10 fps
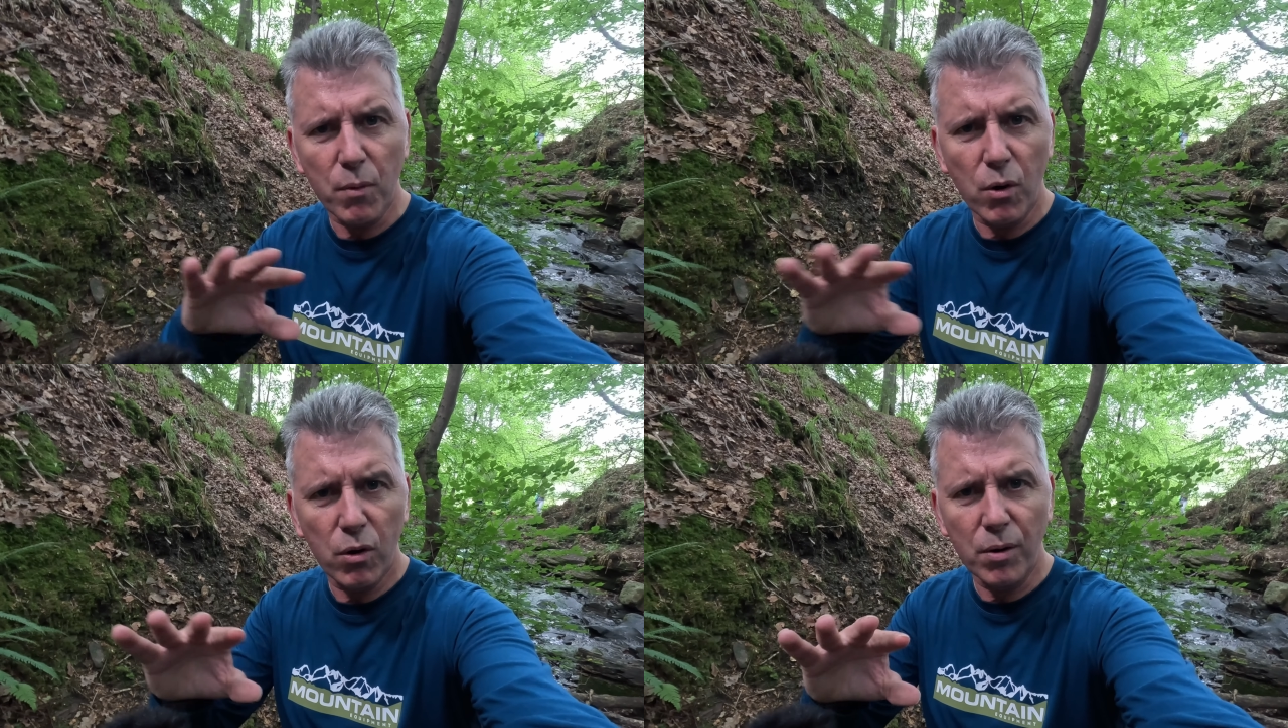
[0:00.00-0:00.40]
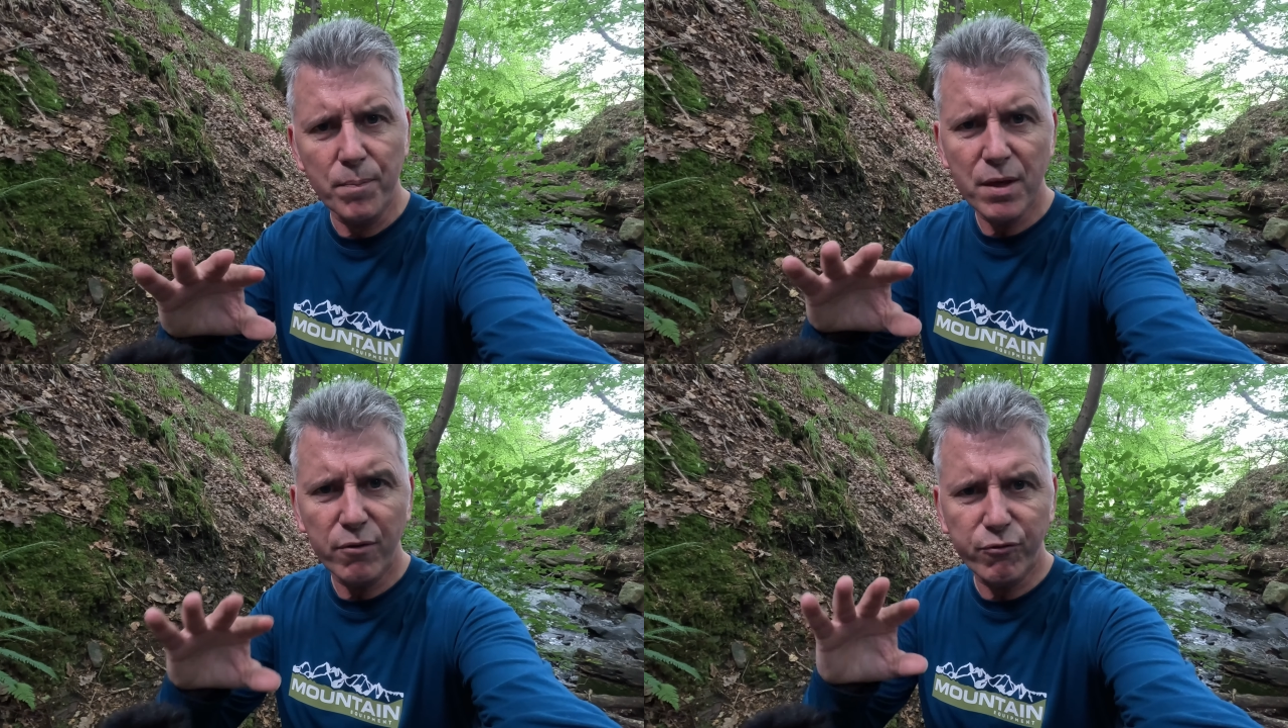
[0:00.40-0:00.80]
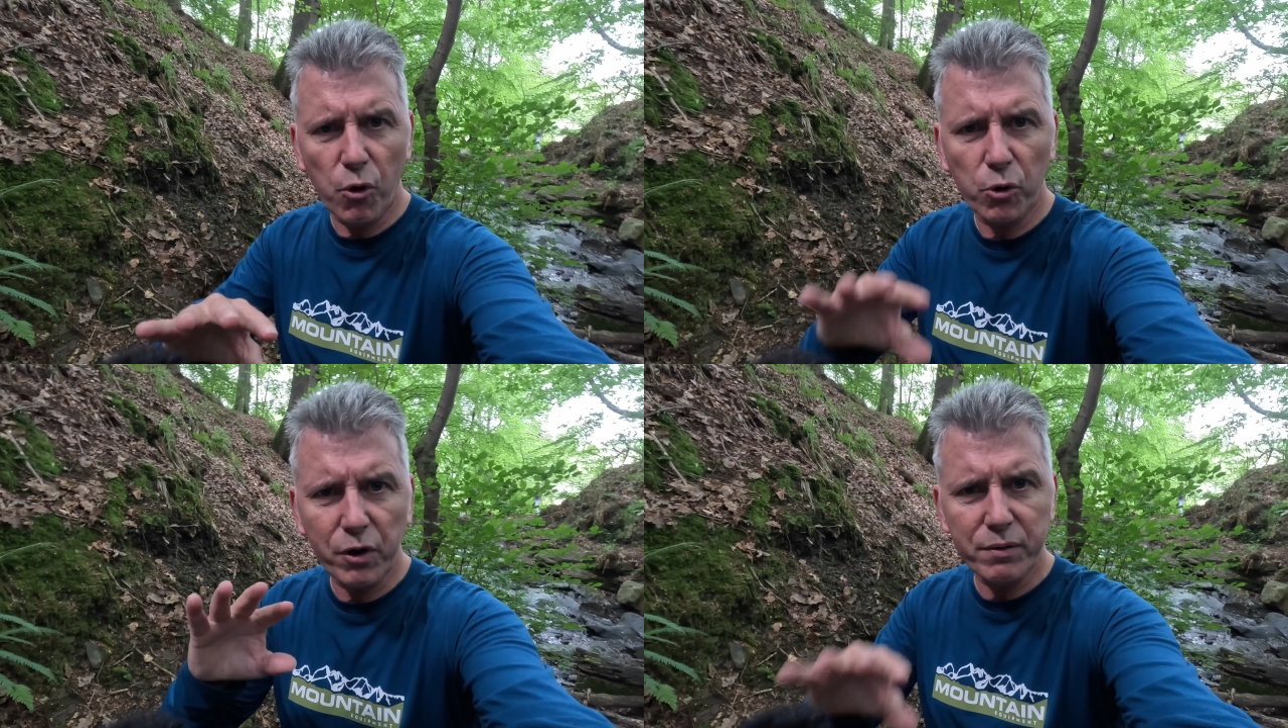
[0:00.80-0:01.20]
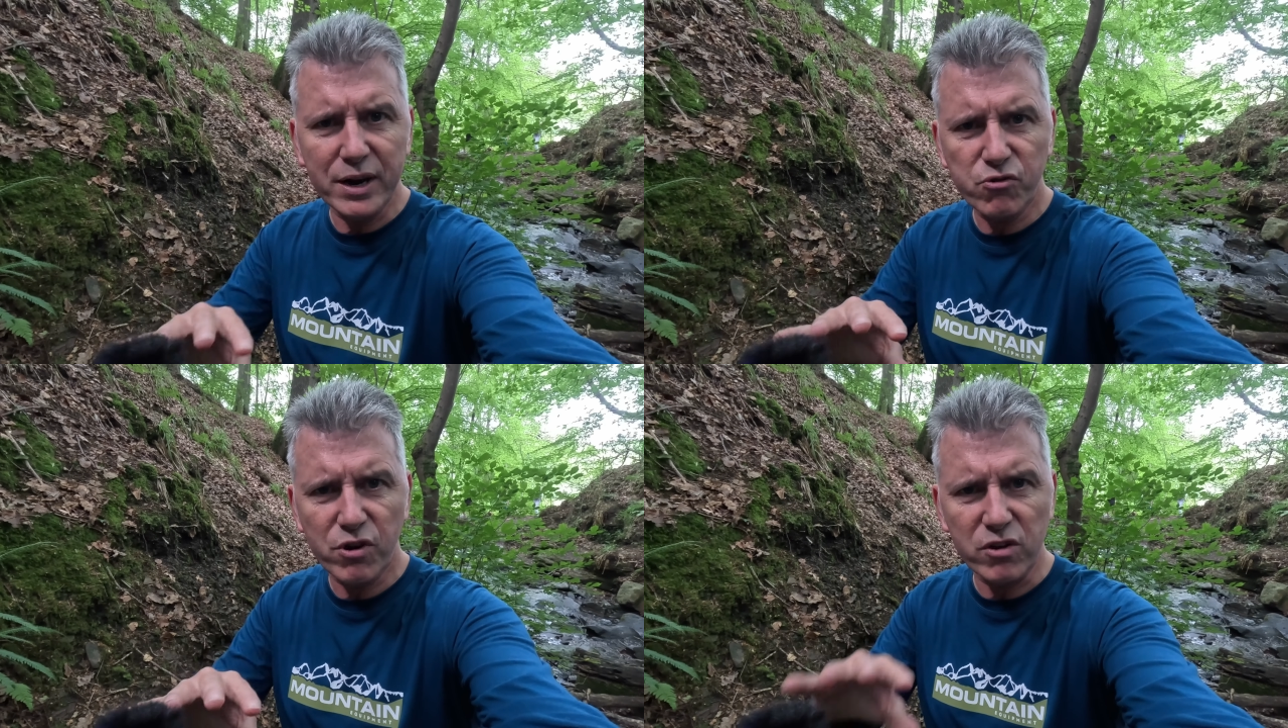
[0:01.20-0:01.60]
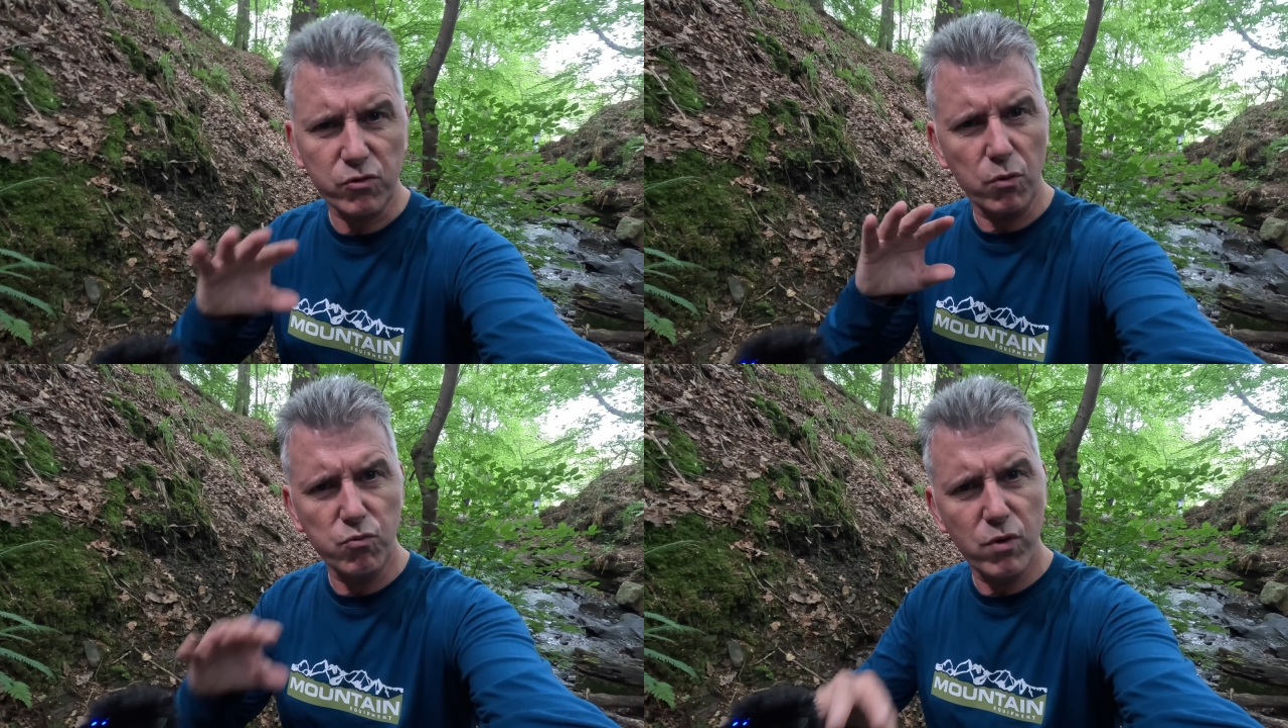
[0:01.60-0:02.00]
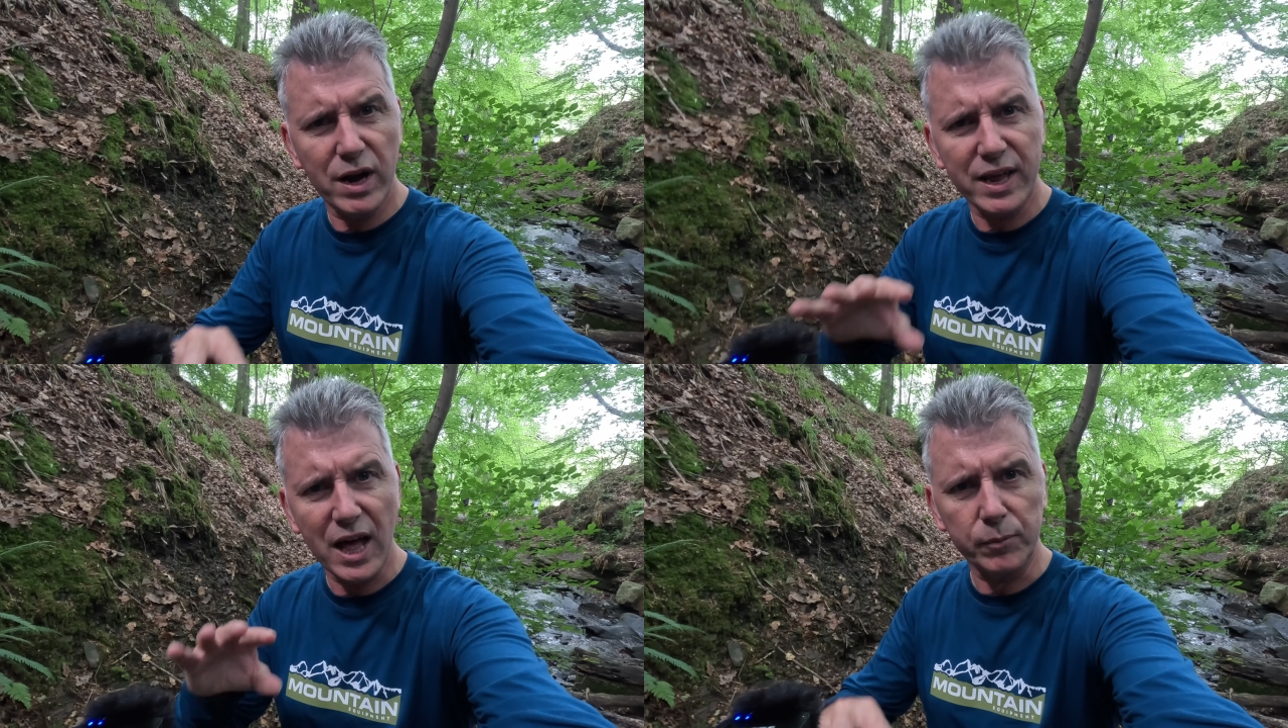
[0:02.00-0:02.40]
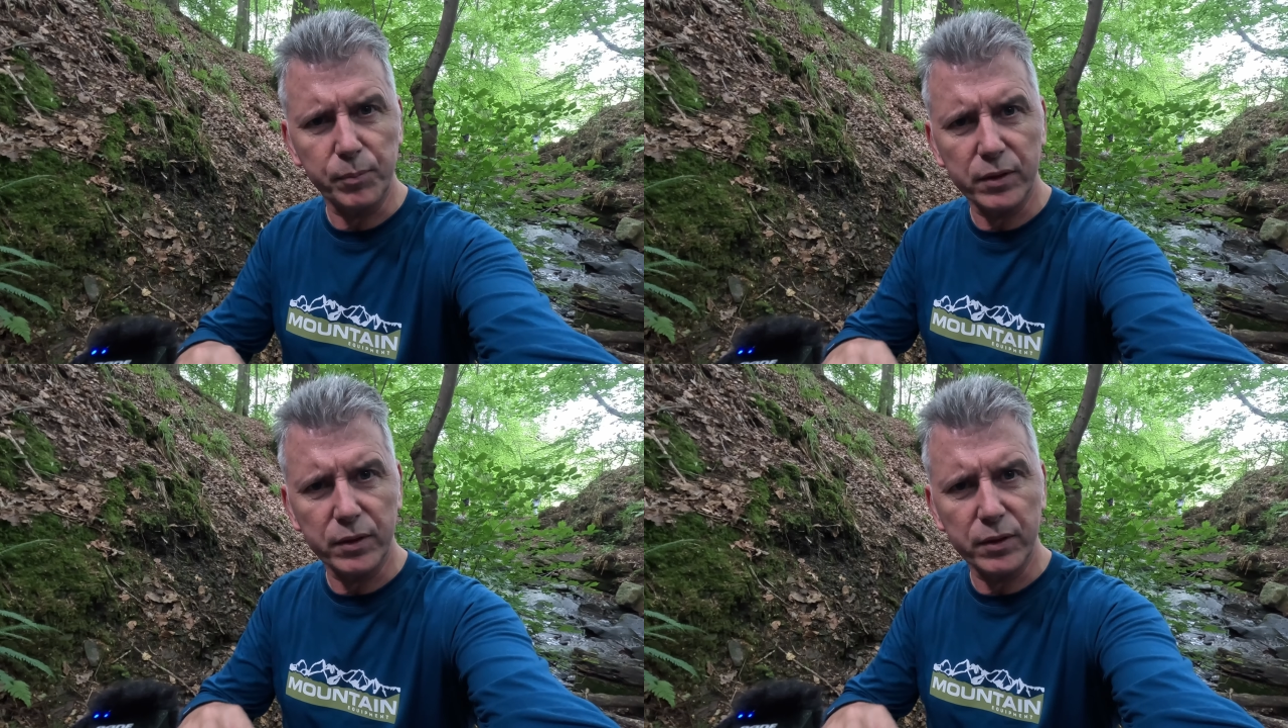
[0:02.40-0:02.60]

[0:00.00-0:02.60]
more foreground interest will really help